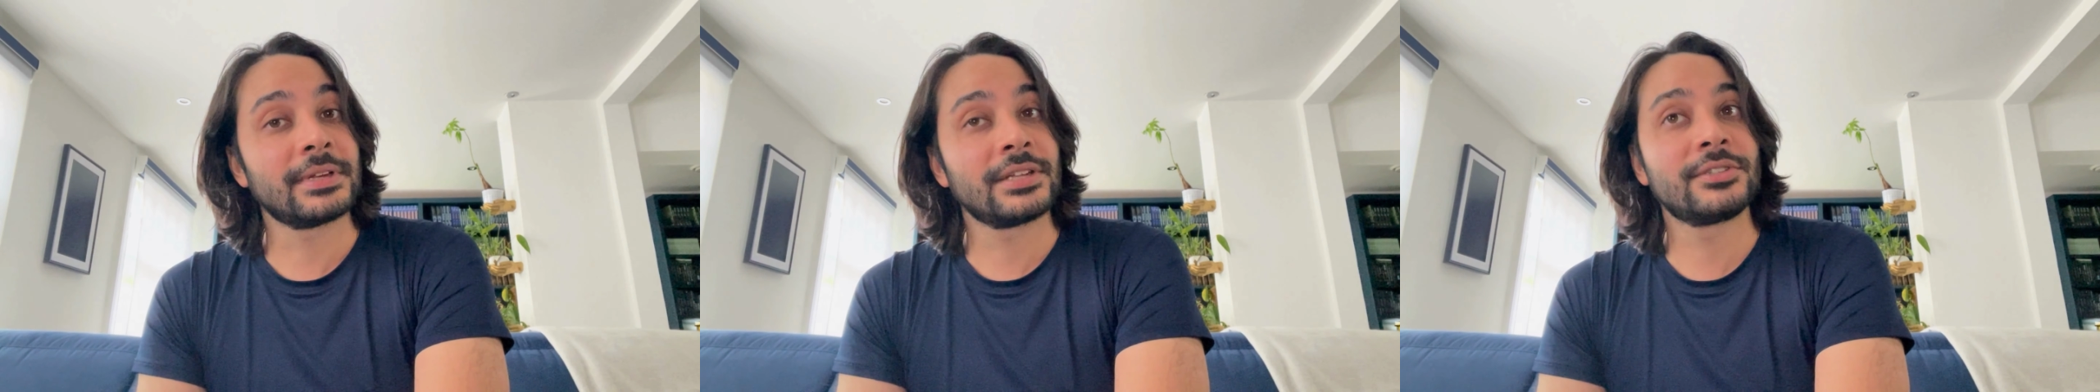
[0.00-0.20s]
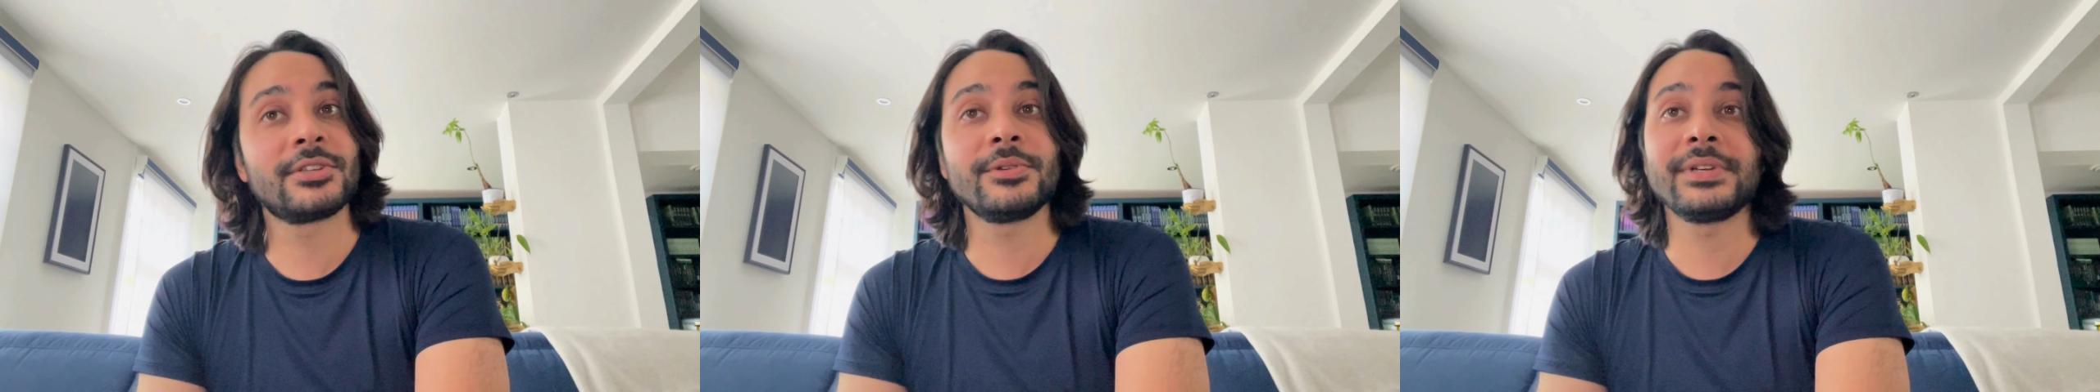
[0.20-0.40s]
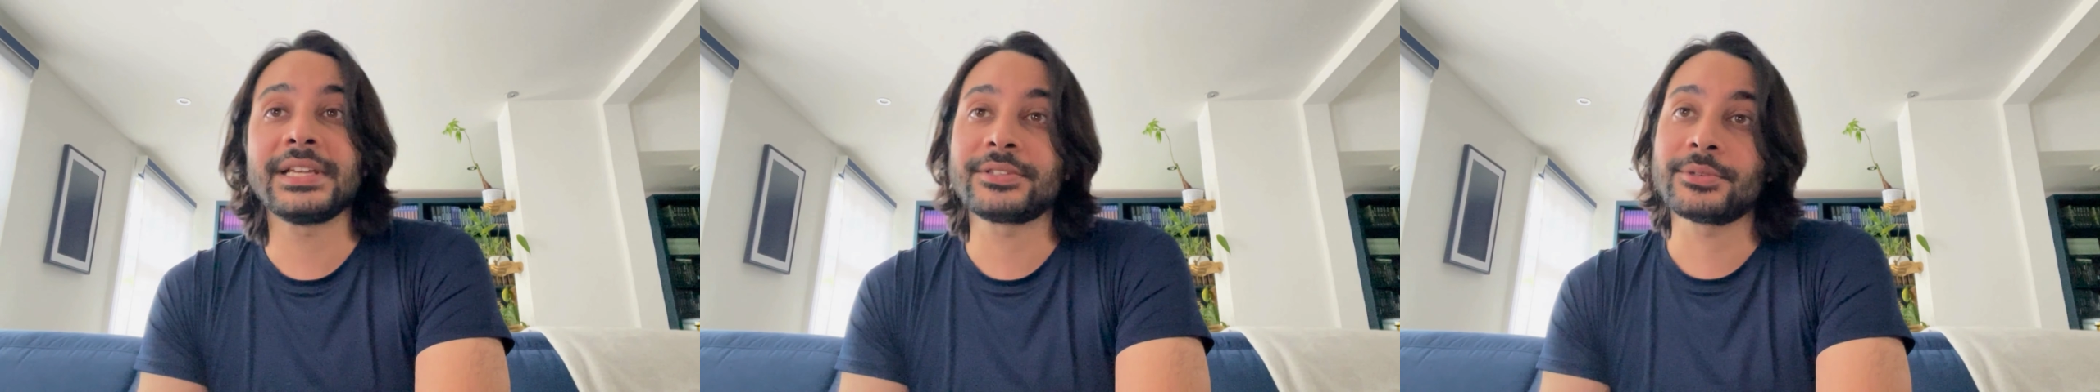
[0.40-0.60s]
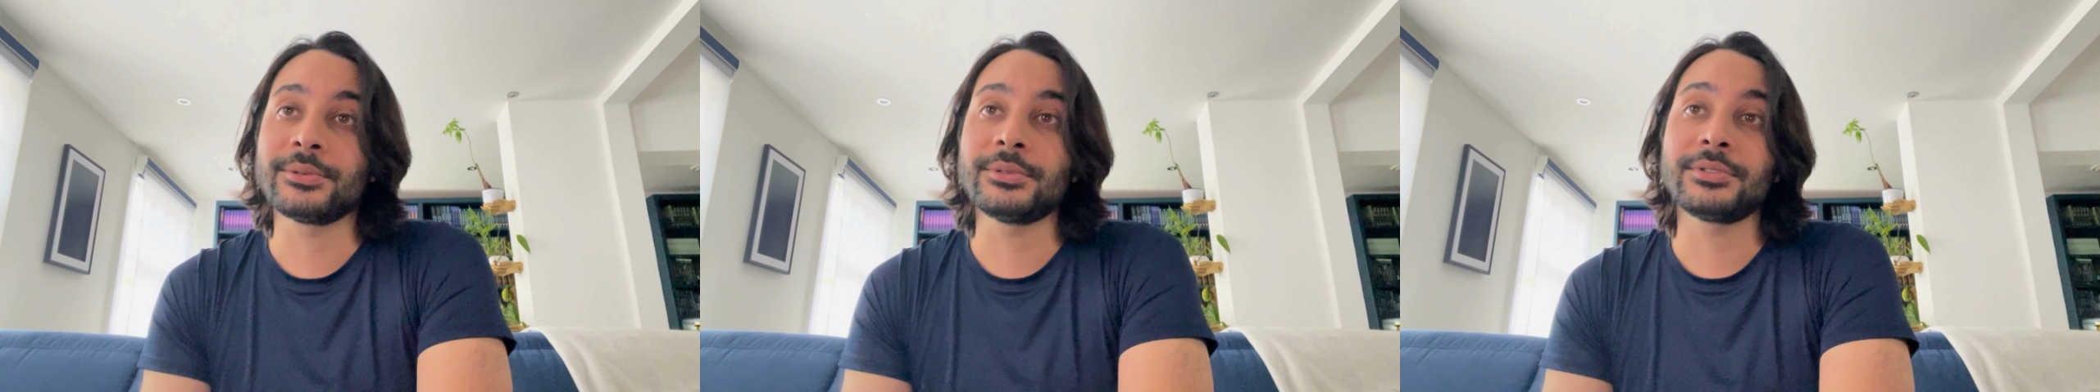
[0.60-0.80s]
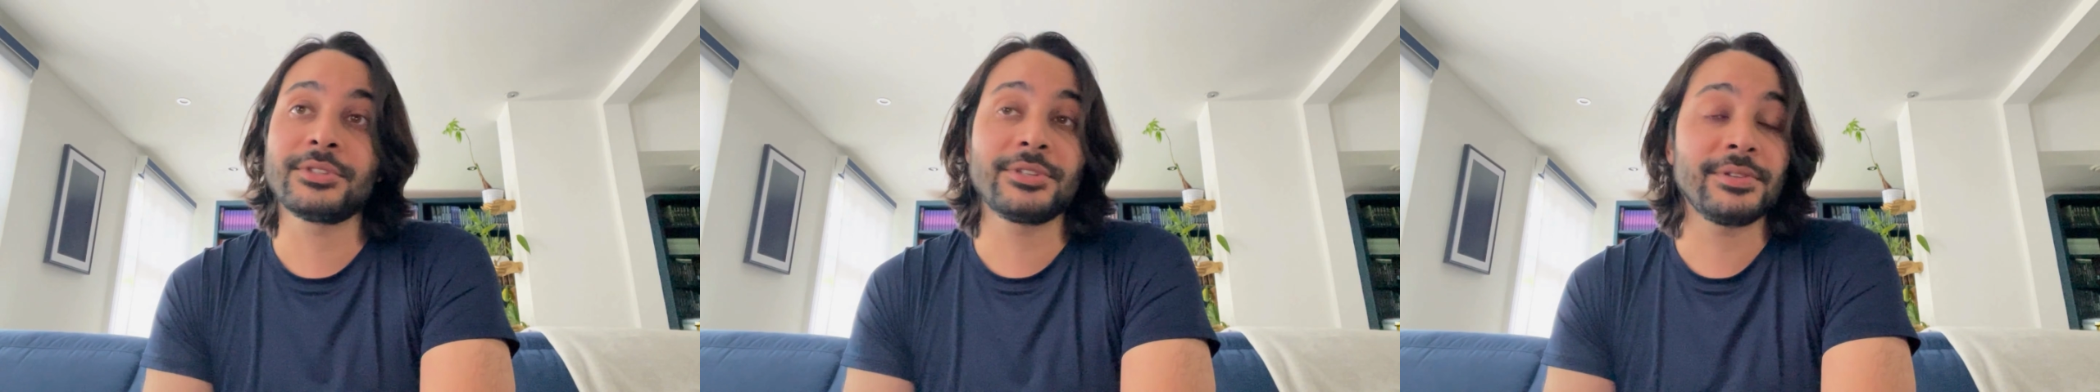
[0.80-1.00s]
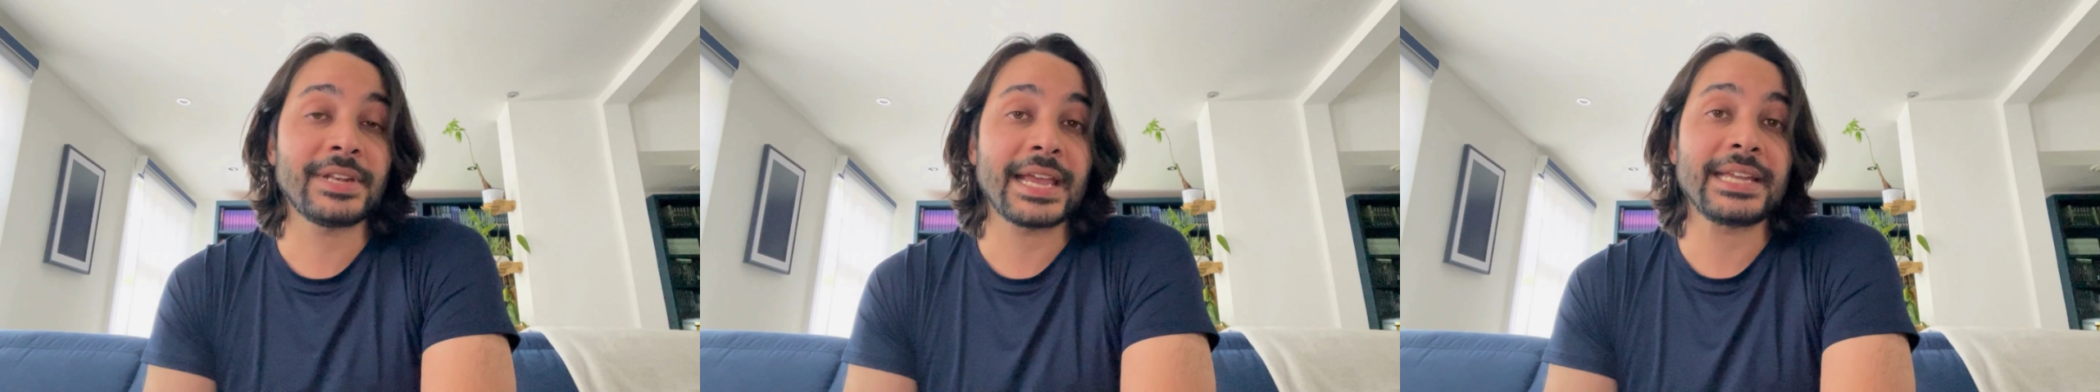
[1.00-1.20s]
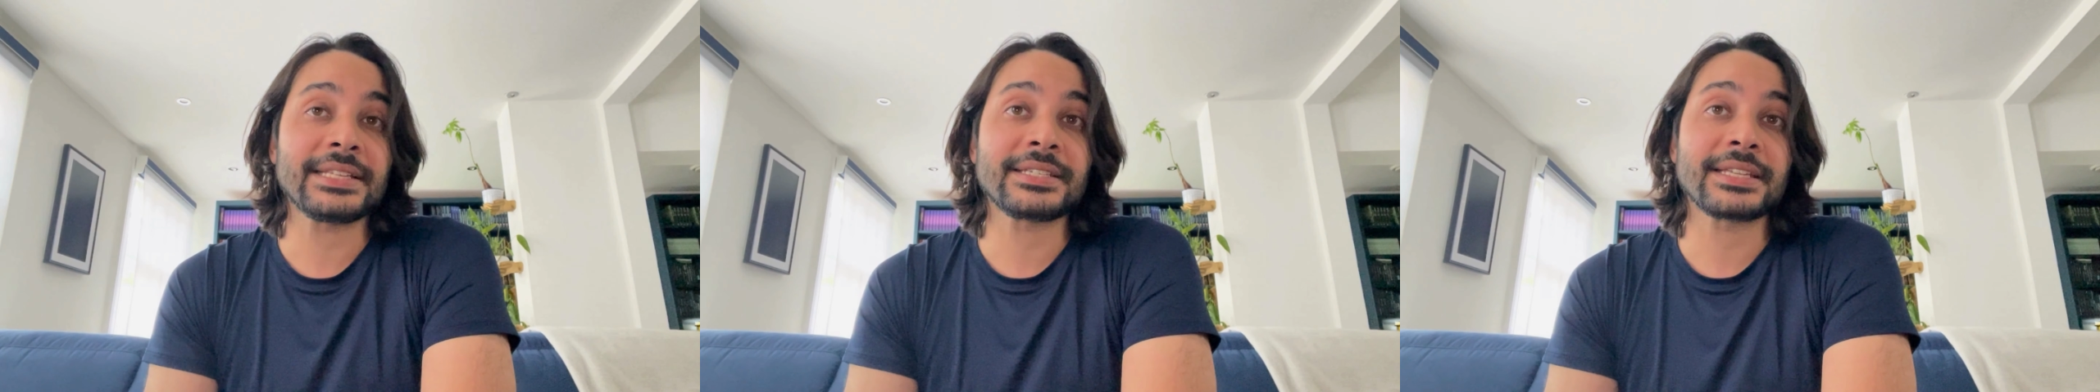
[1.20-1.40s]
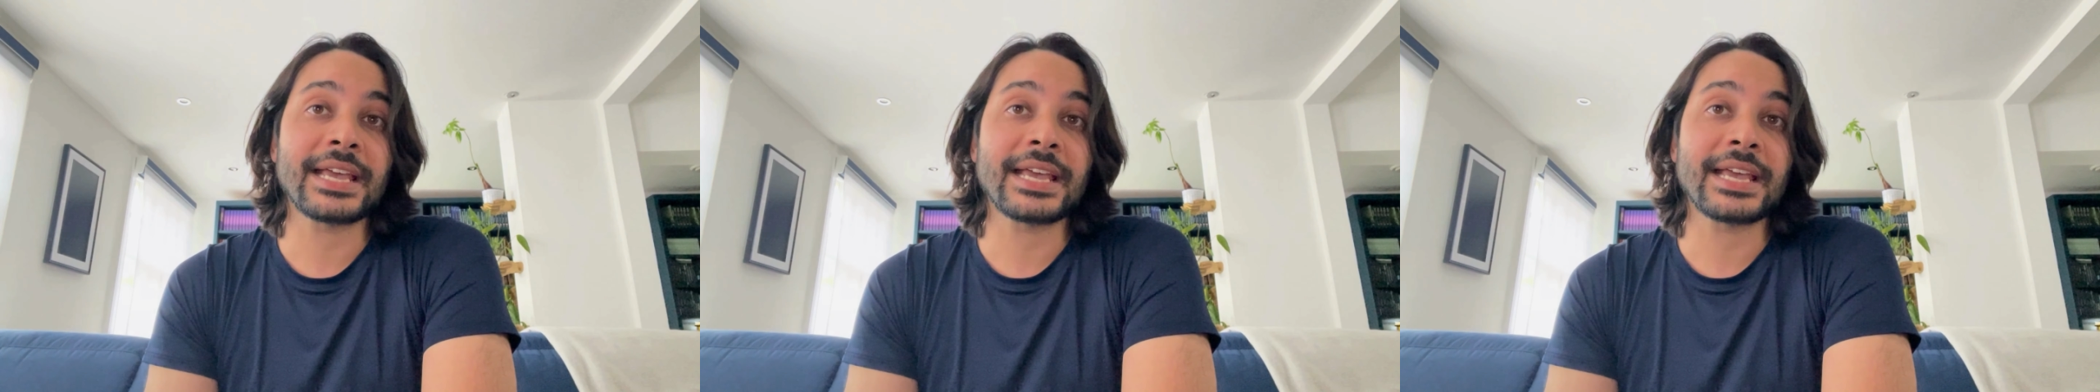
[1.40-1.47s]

Too little too late,